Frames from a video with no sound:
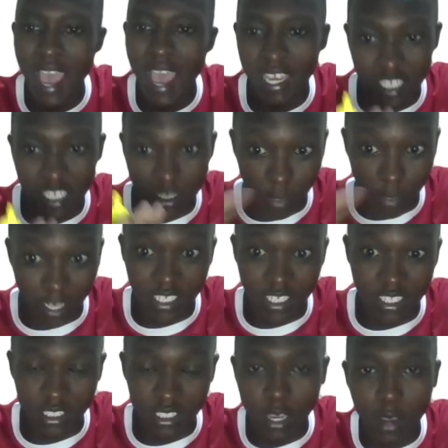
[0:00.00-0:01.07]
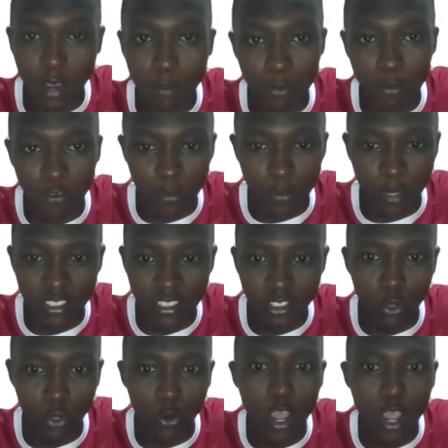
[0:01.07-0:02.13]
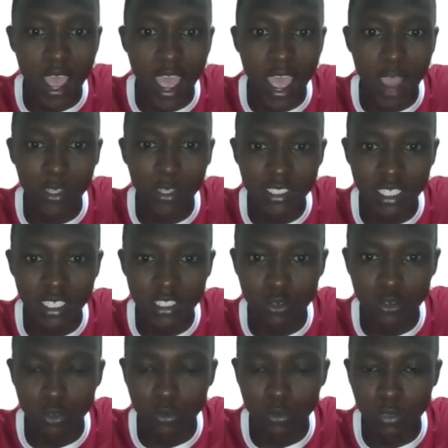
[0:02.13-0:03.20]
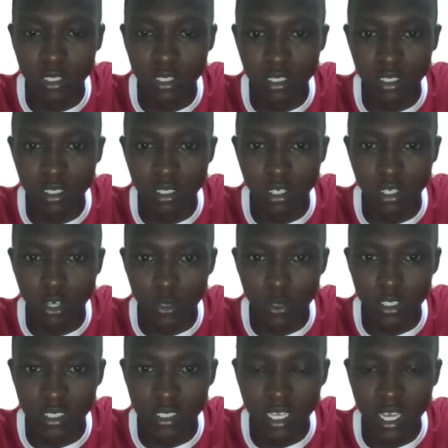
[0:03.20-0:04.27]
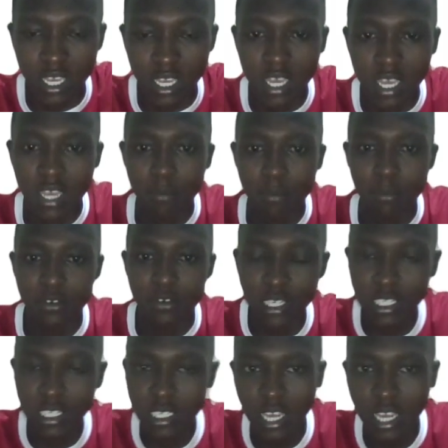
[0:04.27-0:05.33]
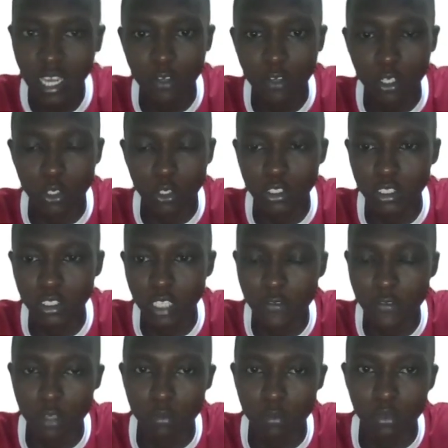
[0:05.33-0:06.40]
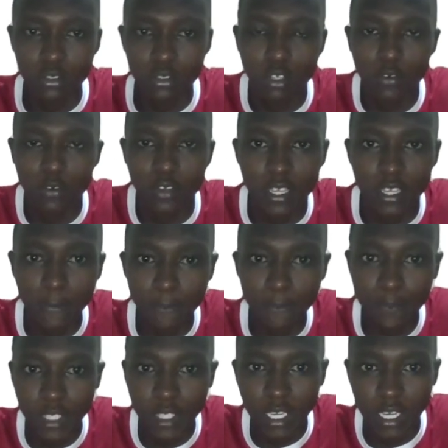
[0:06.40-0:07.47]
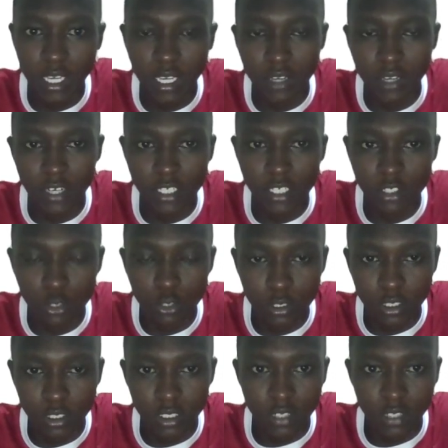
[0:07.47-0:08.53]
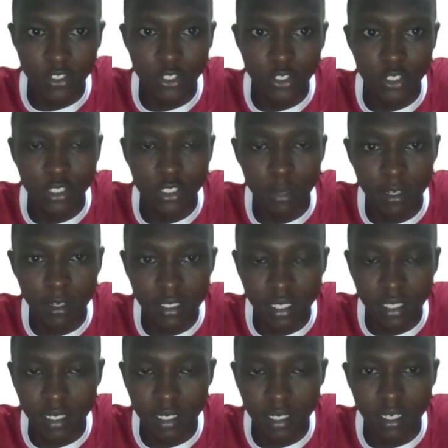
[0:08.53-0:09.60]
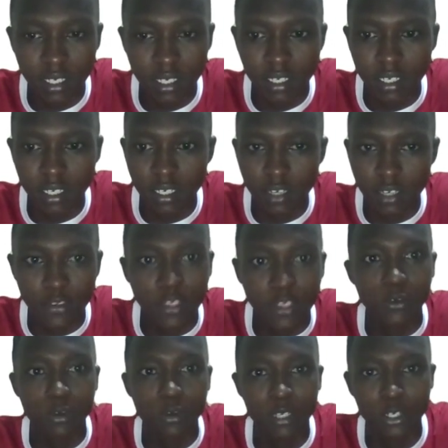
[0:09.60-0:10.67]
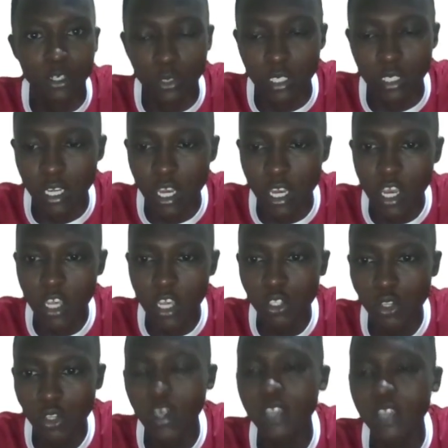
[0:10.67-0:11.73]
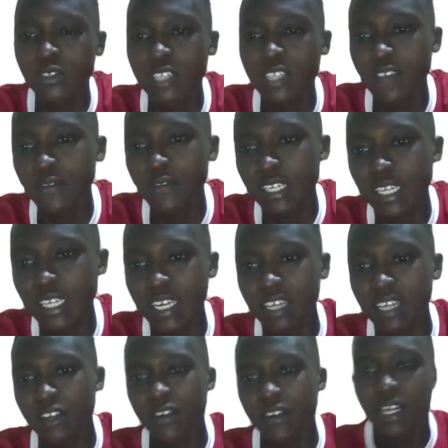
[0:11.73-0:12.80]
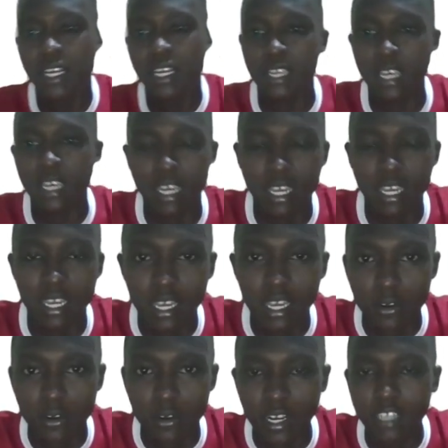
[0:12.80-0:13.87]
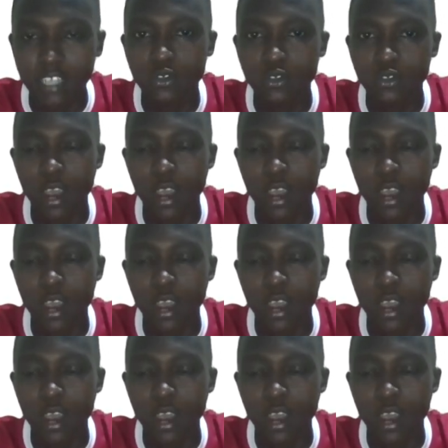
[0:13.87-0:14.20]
and independent movement. So I want us to be ready. Have your notes, have your books over there. Write notes, write your summaries, and everything will be good. So as we dive in directly, I would like to